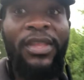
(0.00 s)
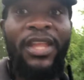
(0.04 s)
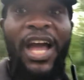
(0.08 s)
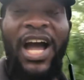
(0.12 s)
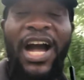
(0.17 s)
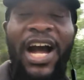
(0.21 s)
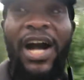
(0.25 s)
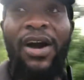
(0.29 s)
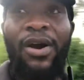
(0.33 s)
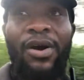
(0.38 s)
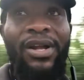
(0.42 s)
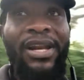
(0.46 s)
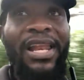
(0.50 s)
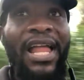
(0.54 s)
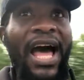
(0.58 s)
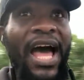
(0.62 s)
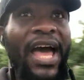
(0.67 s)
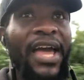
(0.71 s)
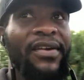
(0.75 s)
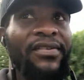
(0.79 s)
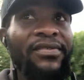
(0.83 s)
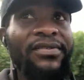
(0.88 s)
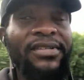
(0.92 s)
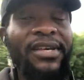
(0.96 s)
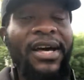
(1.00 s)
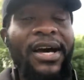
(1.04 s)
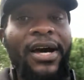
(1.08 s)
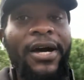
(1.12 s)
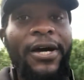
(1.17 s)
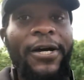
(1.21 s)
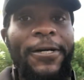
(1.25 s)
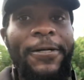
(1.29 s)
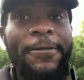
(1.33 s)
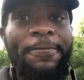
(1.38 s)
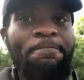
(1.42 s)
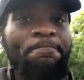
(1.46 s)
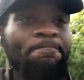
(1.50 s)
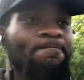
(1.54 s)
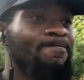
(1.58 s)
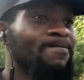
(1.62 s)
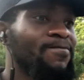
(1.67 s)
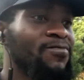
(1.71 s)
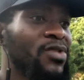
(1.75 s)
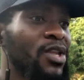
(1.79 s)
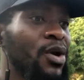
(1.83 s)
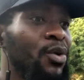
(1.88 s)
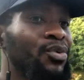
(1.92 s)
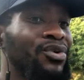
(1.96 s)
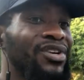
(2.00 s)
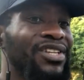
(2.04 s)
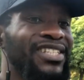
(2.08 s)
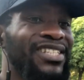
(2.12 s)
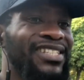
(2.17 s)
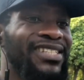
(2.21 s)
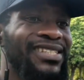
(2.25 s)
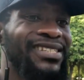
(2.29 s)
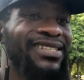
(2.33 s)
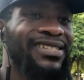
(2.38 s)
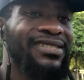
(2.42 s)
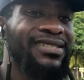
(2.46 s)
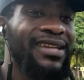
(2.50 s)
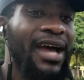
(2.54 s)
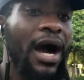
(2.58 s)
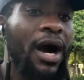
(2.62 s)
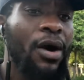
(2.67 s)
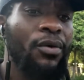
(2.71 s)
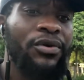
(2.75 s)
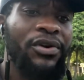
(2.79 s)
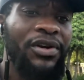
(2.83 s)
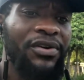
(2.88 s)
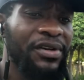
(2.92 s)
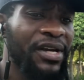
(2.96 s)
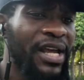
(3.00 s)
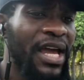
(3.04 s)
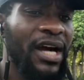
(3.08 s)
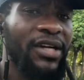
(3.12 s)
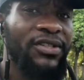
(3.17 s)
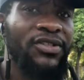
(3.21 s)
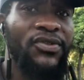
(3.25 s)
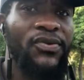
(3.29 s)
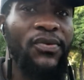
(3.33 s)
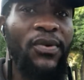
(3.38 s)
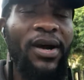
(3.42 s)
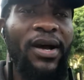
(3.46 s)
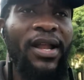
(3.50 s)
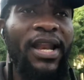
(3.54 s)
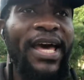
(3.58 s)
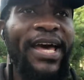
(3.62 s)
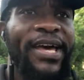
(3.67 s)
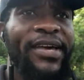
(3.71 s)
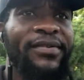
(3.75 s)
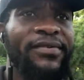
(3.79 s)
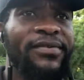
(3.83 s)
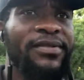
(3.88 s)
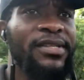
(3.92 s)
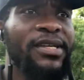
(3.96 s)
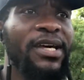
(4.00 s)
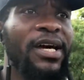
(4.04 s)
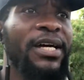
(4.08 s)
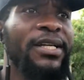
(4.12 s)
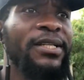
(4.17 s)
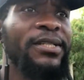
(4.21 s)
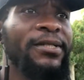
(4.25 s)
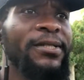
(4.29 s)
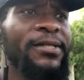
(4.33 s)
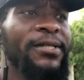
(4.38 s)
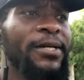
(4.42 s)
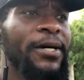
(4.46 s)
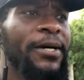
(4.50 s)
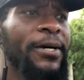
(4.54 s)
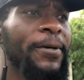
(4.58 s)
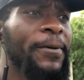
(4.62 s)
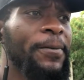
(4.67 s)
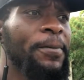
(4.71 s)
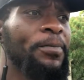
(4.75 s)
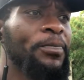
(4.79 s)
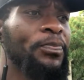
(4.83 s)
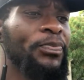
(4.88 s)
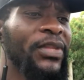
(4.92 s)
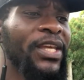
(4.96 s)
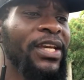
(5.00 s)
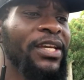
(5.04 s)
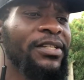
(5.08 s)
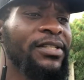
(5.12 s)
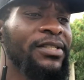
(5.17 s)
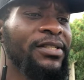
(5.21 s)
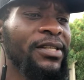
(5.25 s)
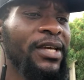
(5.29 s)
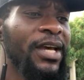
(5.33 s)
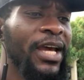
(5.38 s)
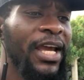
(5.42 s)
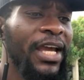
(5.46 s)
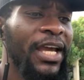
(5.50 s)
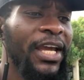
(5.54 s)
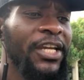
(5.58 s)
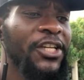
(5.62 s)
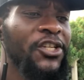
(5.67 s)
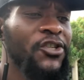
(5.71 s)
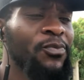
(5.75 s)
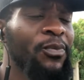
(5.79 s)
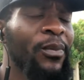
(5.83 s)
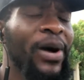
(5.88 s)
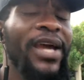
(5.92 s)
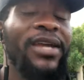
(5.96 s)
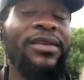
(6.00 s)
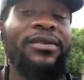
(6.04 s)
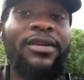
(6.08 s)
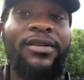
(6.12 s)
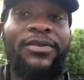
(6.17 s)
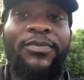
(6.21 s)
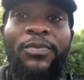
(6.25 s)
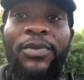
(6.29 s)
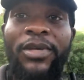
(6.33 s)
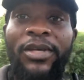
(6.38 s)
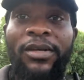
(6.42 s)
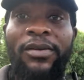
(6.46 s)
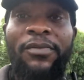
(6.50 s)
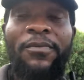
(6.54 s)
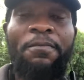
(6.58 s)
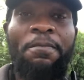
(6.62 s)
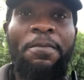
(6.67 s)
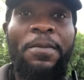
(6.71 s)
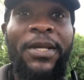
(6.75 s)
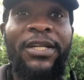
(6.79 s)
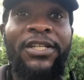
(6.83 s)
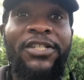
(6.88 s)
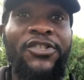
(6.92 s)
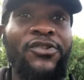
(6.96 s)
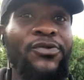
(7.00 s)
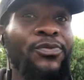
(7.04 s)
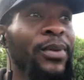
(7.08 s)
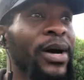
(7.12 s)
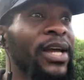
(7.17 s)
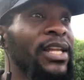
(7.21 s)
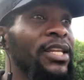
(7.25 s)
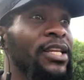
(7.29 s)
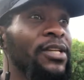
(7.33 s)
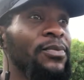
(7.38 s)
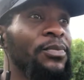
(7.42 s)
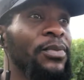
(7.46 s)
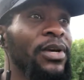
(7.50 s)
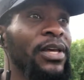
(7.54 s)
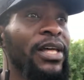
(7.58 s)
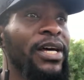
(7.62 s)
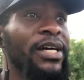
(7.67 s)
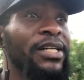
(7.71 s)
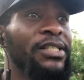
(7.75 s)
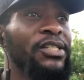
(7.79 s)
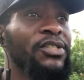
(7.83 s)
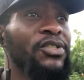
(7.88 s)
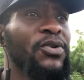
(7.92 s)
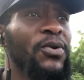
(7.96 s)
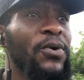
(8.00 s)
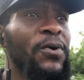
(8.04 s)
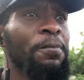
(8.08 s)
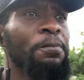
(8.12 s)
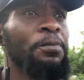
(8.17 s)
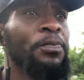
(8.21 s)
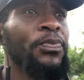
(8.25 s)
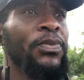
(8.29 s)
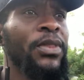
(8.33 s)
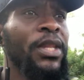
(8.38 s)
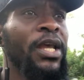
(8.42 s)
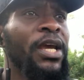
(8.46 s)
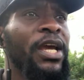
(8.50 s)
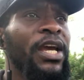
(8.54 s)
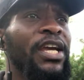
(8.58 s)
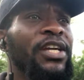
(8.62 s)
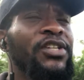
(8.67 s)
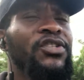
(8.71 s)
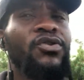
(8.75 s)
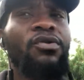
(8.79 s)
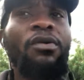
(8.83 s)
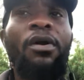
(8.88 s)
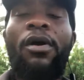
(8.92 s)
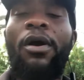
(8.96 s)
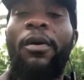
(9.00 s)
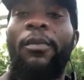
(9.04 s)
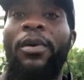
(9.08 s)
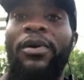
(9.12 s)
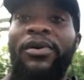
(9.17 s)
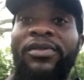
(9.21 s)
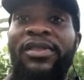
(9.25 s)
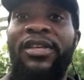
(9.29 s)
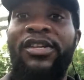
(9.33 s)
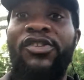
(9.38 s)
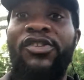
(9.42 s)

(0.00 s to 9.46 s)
our lives are, we, how we react to our lives, and it's it reminded me. It reminded me that it's all about the